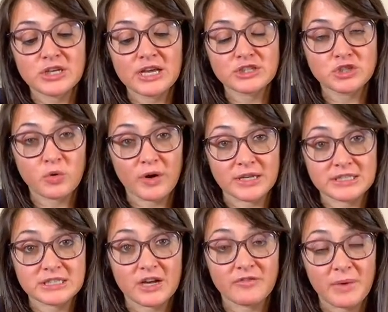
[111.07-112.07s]

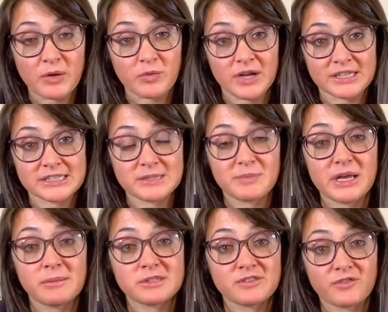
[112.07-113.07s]
joint of my wrist
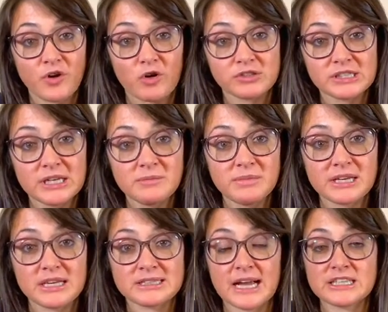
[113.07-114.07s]
becomes frozen
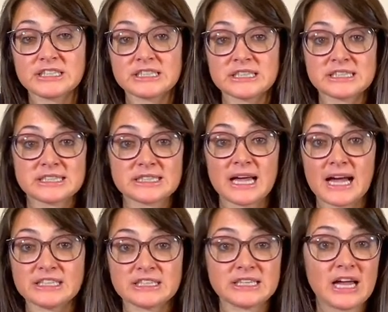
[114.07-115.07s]
because I
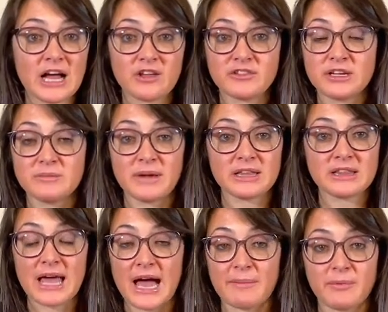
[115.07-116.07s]
just held it in my
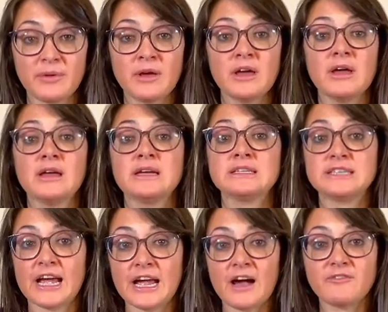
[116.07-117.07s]
lap
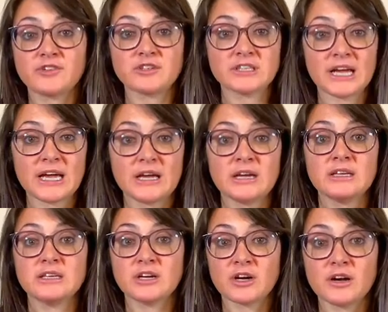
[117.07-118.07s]
day after day,
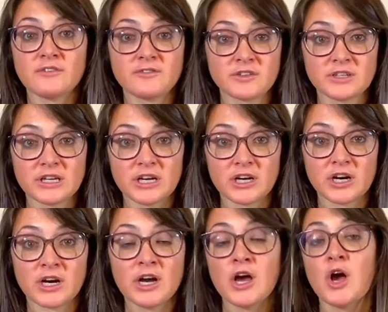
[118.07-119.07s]
year after
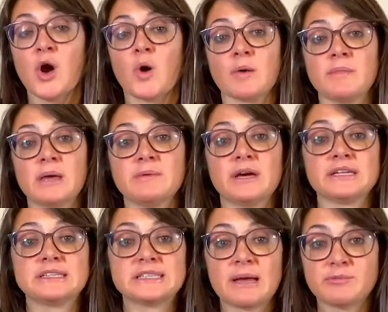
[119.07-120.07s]
year, or maybe I
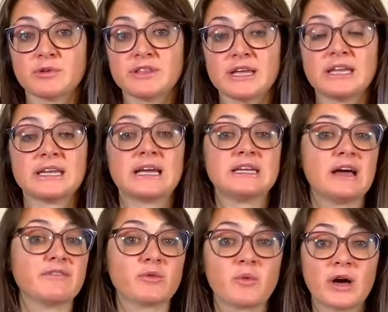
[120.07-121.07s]
slept with it and I
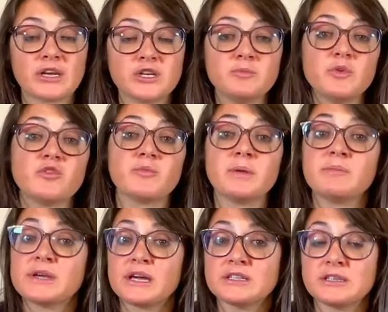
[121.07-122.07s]
never wanted to move it
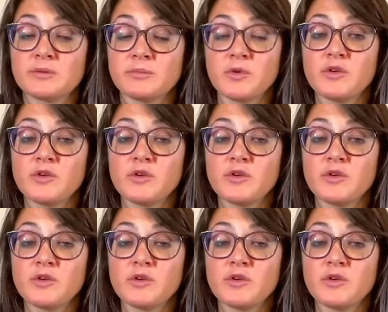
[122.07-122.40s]
because it